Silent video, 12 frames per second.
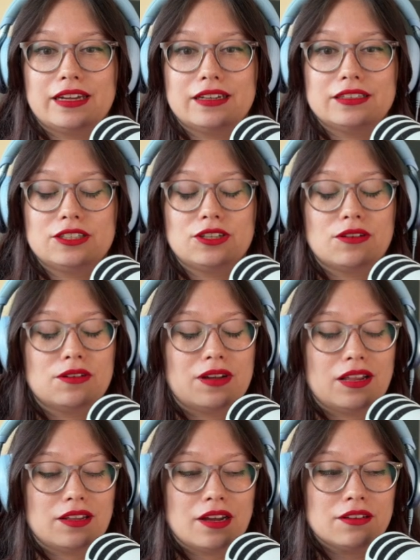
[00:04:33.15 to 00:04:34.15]
you know, a
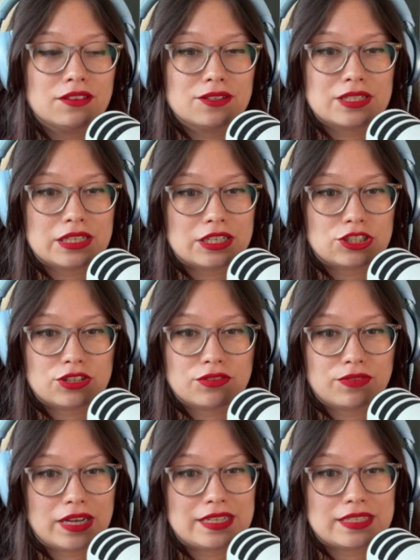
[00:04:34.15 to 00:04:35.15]
lot of those initial
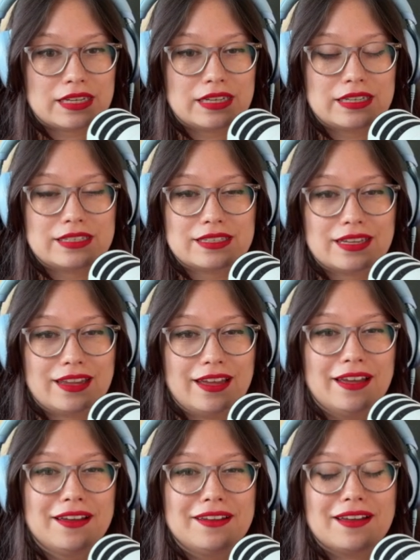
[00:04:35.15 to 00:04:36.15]
phases
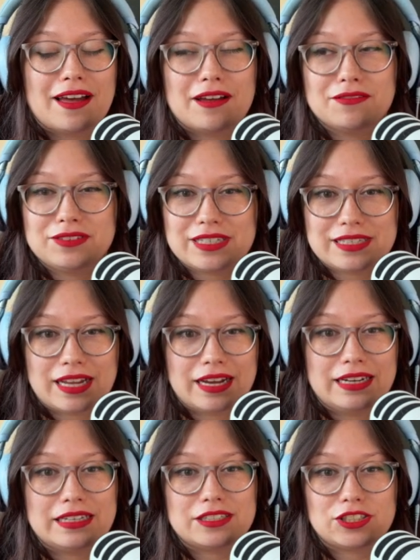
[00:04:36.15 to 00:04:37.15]
of
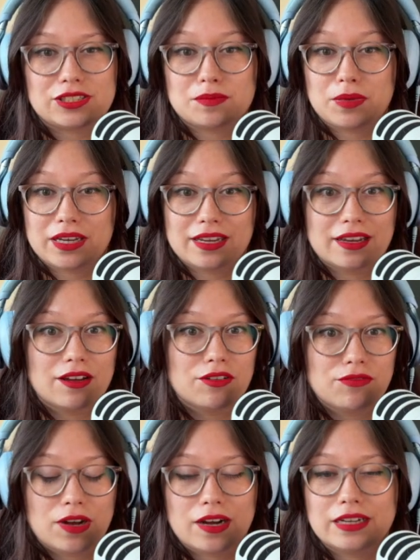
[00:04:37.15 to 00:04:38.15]
design is just picking out a
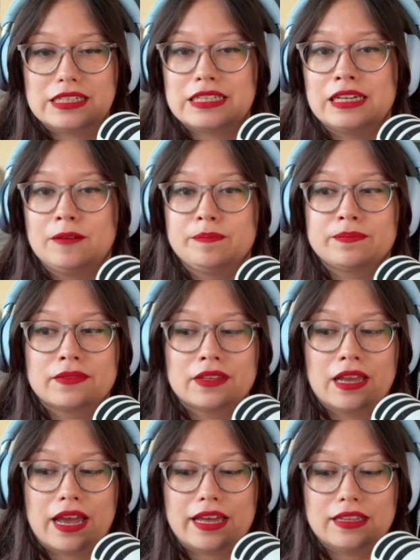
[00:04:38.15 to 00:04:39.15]
font.
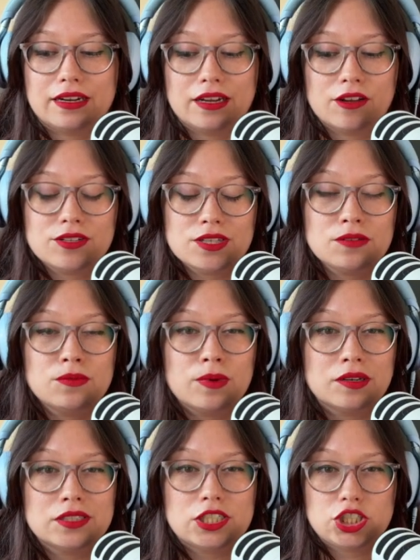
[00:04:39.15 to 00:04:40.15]
And then I also
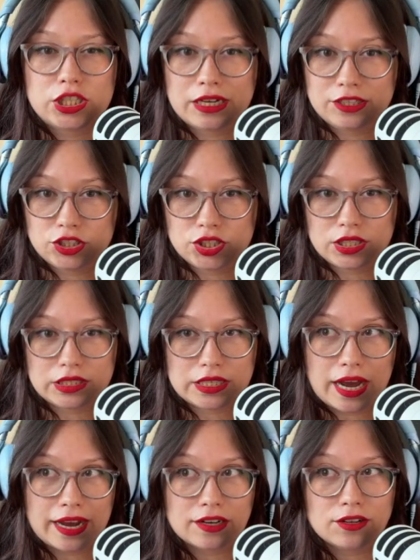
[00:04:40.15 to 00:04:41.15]
wanted to change the
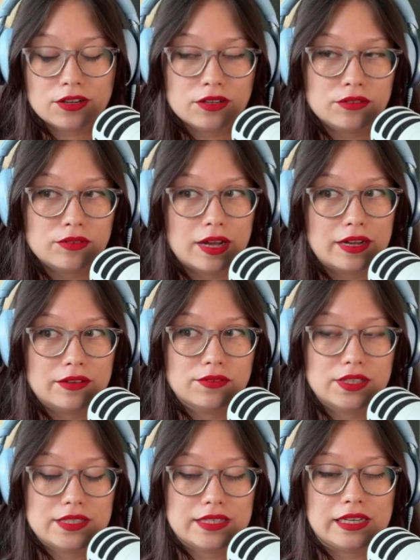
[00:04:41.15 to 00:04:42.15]
title of
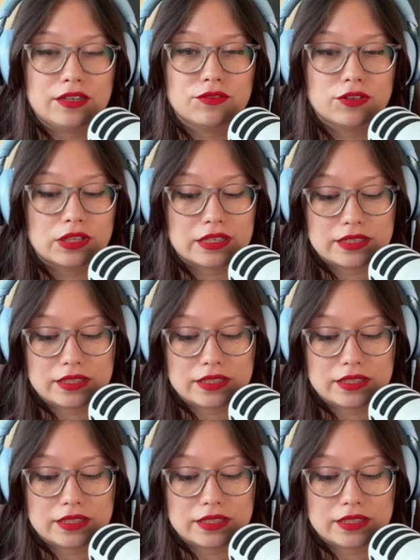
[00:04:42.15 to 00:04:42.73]
the zine for this